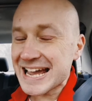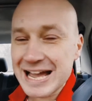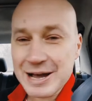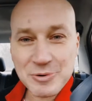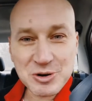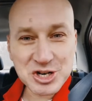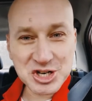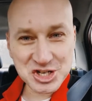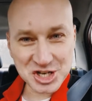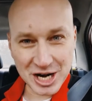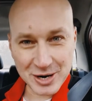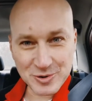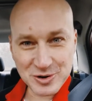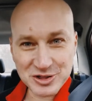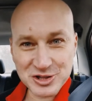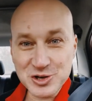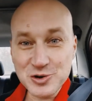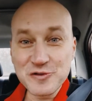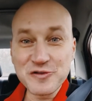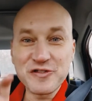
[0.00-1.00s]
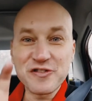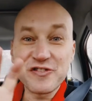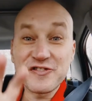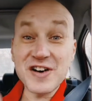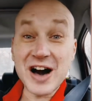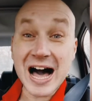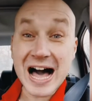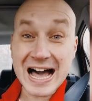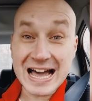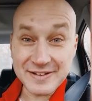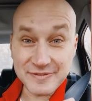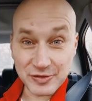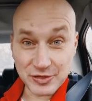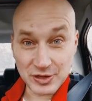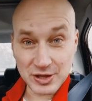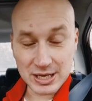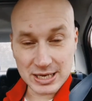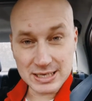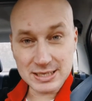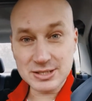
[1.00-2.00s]
I want to share with you 5
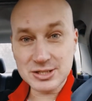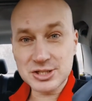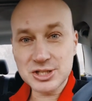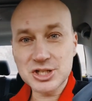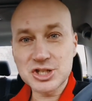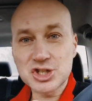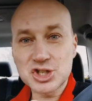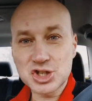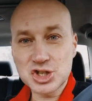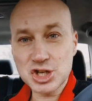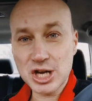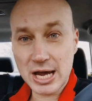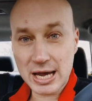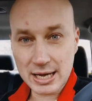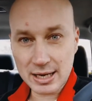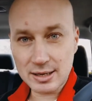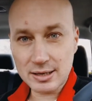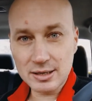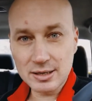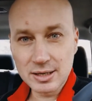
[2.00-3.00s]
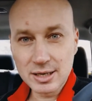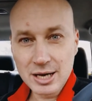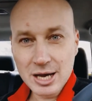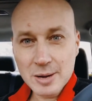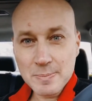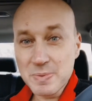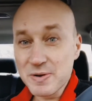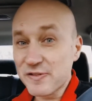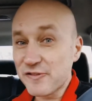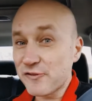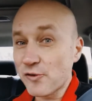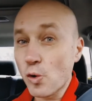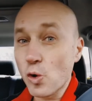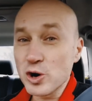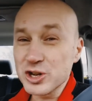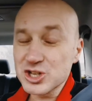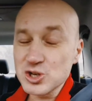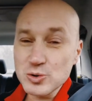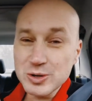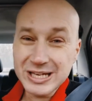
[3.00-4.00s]
things to check before
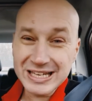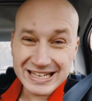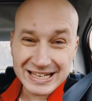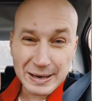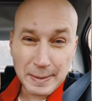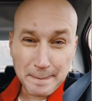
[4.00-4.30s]
you hit